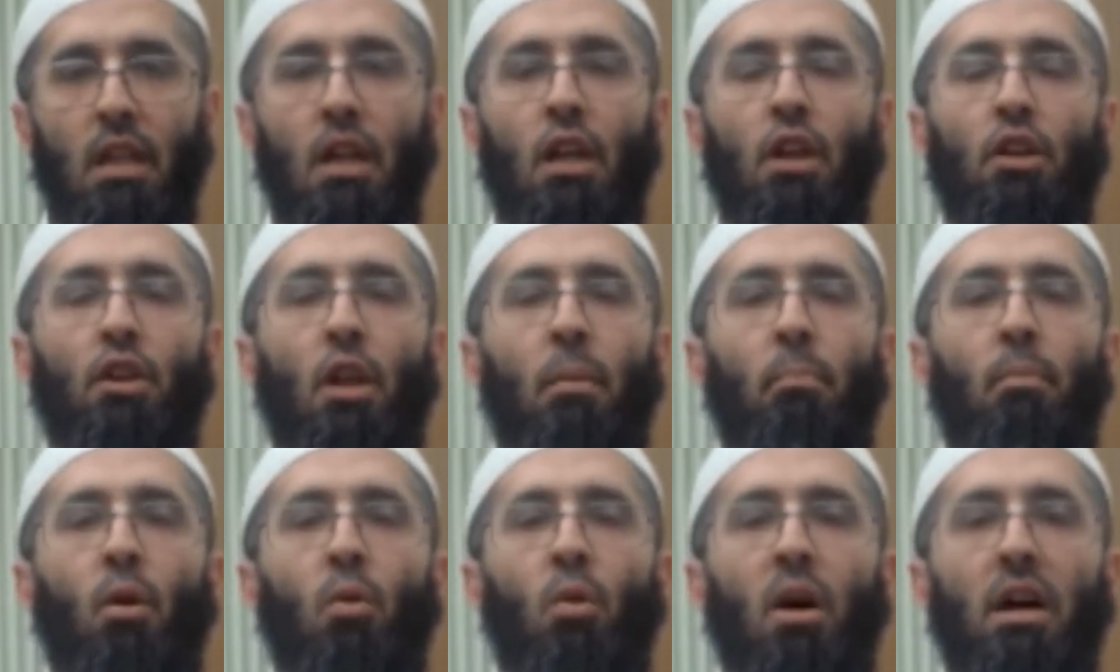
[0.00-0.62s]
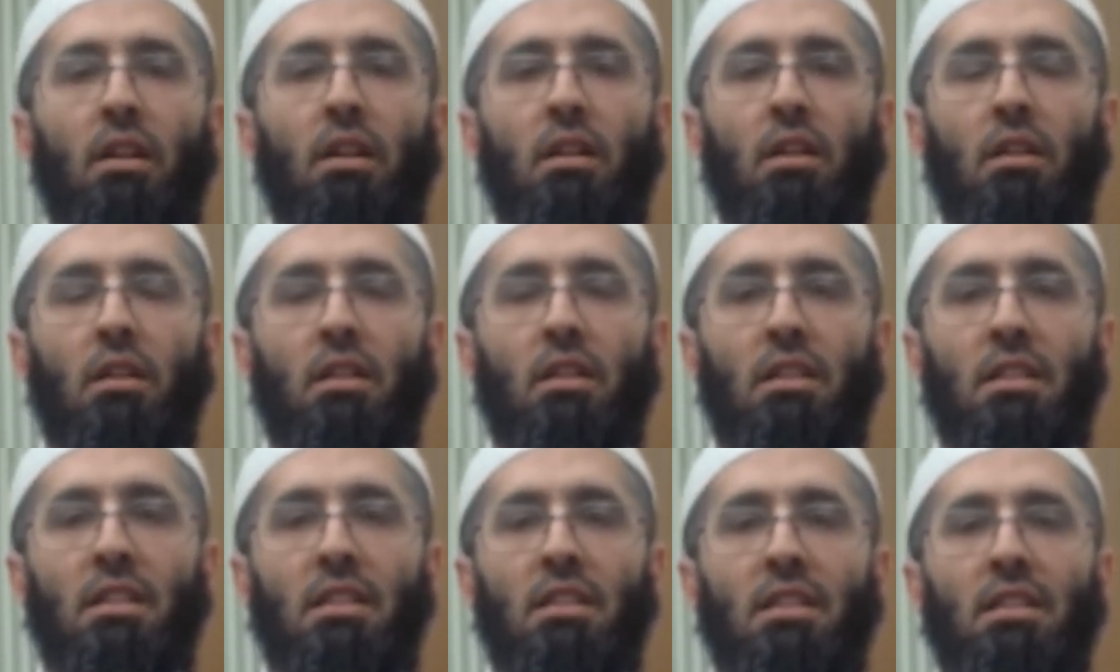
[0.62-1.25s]
Number 1,
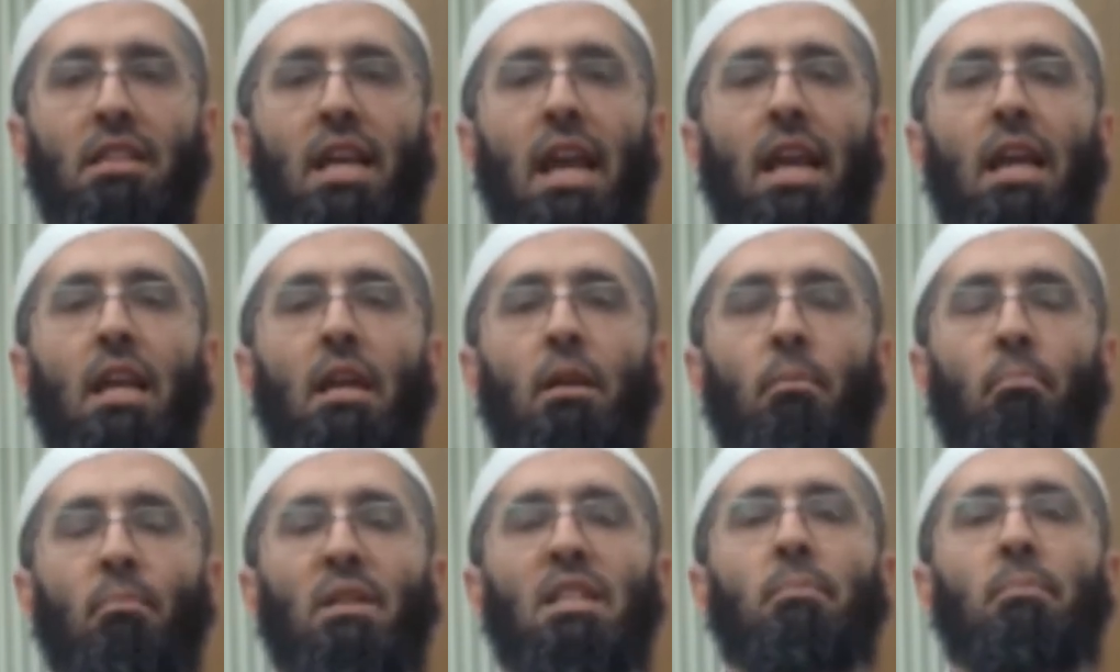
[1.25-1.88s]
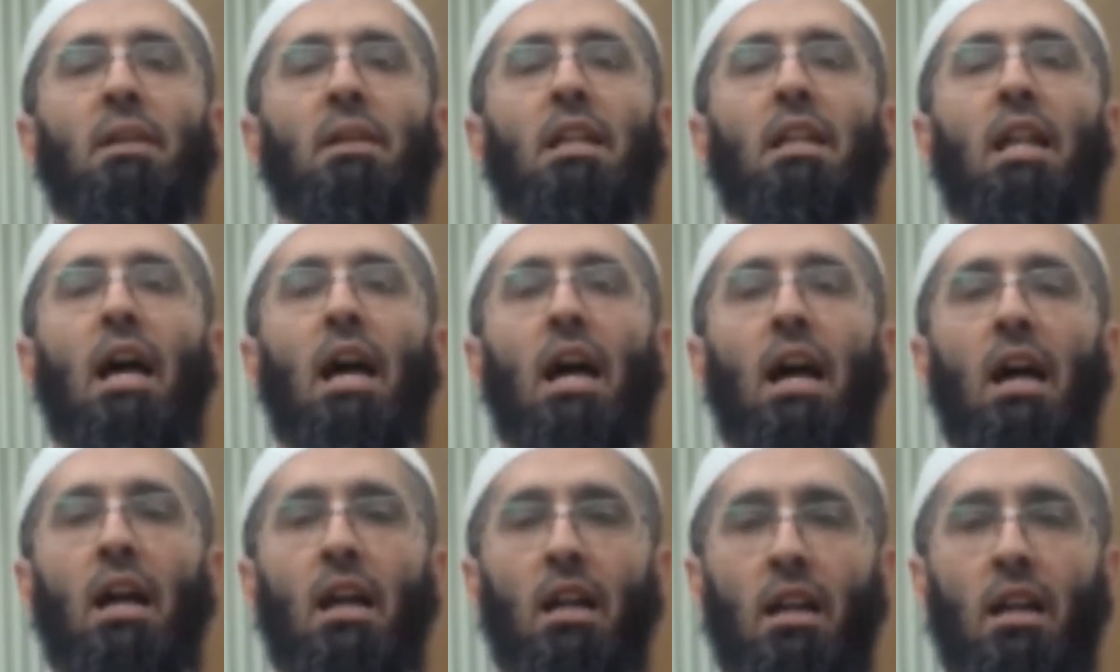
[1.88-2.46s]
say Bismillah.